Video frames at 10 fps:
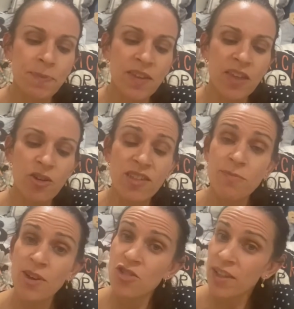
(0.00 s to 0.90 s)
They're
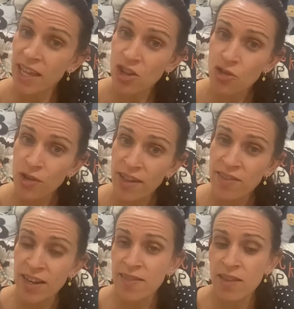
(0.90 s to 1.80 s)
especially
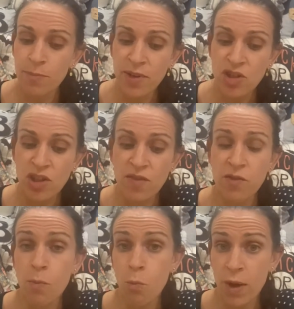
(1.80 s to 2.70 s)
interested in submissions
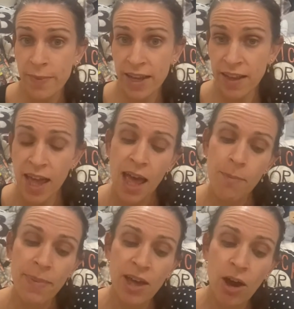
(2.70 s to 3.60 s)
from women,
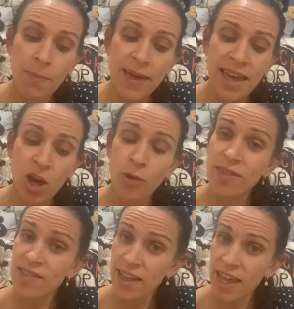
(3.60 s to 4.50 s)

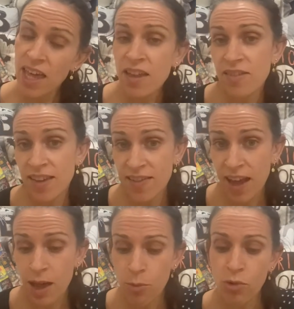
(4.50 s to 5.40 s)
BIPOC,
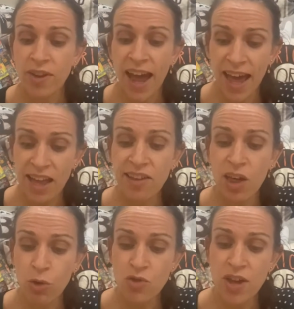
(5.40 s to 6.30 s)
disabled, and
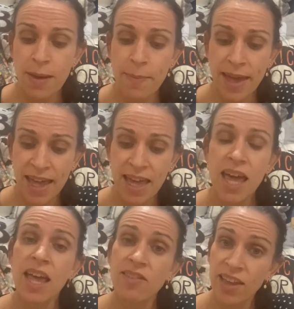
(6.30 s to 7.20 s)

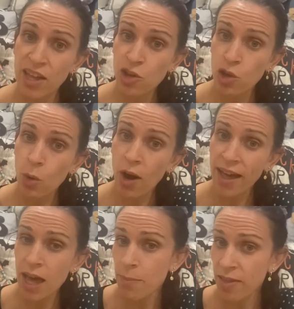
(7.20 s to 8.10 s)

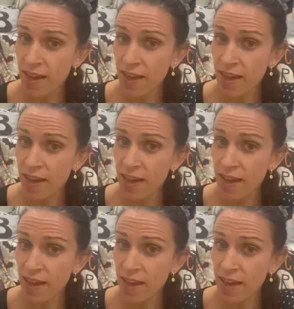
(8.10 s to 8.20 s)
LGBTQIA+